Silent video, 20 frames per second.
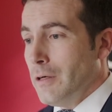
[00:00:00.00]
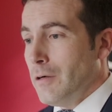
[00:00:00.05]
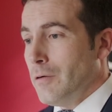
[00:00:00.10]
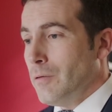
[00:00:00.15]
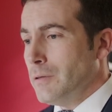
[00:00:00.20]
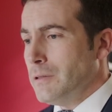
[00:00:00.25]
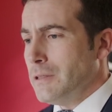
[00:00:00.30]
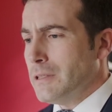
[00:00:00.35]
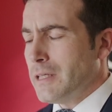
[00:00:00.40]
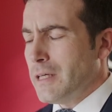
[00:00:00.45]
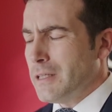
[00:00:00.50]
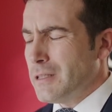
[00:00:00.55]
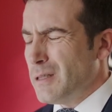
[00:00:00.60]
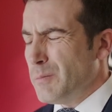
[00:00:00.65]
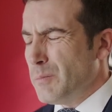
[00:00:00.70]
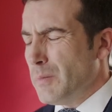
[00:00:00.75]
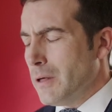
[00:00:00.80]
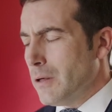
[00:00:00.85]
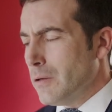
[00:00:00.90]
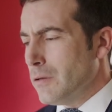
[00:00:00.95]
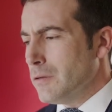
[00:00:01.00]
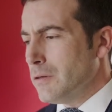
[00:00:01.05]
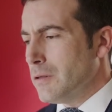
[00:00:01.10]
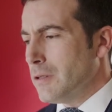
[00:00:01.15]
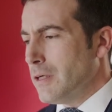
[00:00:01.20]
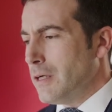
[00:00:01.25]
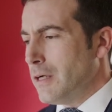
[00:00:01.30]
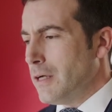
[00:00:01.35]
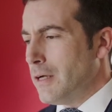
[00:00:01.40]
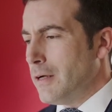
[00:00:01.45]
We discuss about
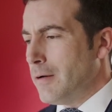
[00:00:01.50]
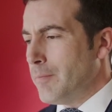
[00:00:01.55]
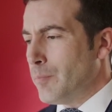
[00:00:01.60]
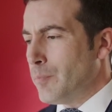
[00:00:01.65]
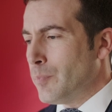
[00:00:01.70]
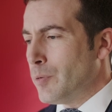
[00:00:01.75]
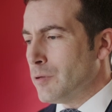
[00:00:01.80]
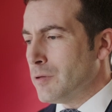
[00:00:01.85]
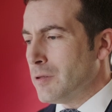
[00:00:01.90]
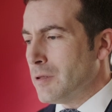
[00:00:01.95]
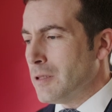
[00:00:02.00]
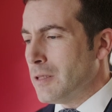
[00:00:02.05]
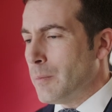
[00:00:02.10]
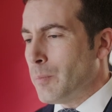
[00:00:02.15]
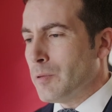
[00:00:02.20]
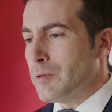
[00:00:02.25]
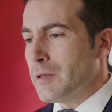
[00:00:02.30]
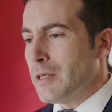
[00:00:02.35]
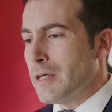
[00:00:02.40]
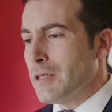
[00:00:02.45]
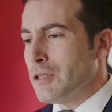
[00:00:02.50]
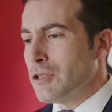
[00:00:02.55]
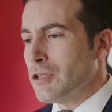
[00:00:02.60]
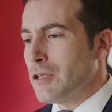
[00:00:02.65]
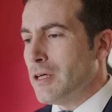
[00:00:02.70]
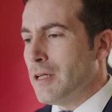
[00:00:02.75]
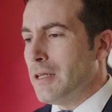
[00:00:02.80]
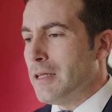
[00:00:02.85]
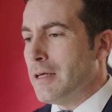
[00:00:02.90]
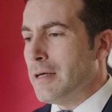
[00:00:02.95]
the
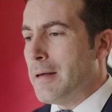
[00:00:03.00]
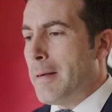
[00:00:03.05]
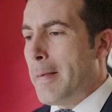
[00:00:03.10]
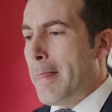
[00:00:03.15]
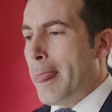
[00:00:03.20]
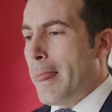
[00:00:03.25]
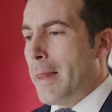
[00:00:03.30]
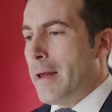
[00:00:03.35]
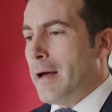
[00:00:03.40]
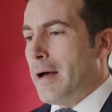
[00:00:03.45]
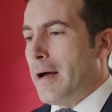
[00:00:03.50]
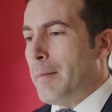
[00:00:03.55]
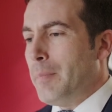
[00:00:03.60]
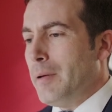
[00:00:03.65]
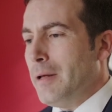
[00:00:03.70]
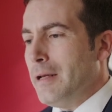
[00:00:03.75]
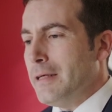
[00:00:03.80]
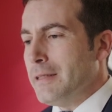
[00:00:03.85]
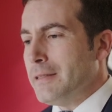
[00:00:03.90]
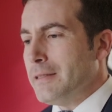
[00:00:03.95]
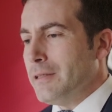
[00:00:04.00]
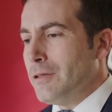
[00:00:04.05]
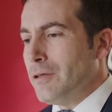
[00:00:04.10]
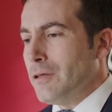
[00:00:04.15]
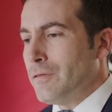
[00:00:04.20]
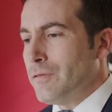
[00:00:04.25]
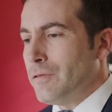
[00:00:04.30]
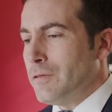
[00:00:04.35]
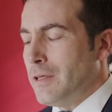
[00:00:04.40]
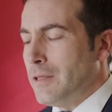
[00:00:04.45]
potential ability
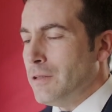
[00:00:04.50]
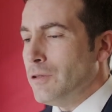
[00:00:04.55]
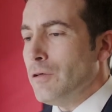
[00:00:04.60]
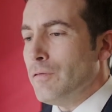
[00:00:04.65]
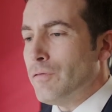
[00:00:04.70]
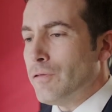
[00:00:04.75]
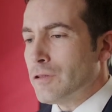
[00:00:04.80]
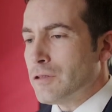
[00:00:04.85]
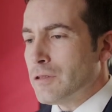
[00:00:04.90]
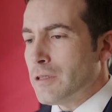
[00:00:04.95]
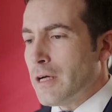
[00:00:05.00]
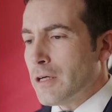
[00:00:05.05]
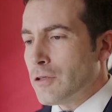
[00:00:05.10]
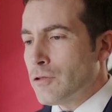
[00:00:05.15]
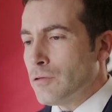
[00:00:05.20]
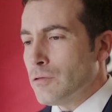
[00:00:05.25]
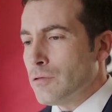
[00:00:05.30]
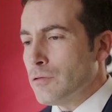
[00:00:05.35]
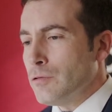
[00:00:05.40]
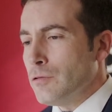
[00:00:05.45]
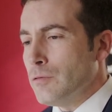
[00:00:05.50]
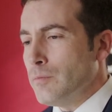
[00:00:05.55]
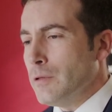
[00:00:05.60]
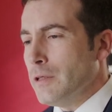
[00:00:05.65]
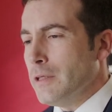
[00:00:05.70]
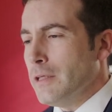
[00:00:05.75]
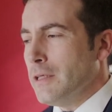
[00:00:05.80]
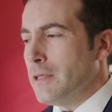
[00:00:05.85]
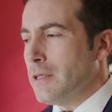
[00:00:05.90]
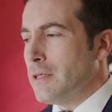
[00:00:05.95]
of the new infrastructure to
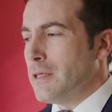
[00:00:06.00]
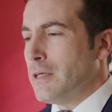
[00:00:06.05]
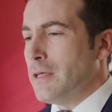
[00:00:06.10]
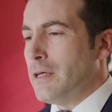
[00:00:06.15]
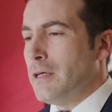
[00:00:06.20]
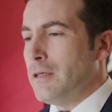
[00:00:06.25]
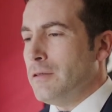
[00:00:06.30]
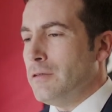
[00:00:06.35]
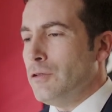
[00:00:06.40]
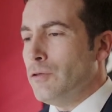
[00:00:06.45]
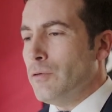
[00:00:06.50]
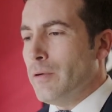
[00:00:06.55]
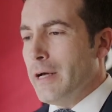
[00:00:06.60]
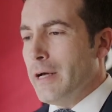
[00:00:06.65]
bring new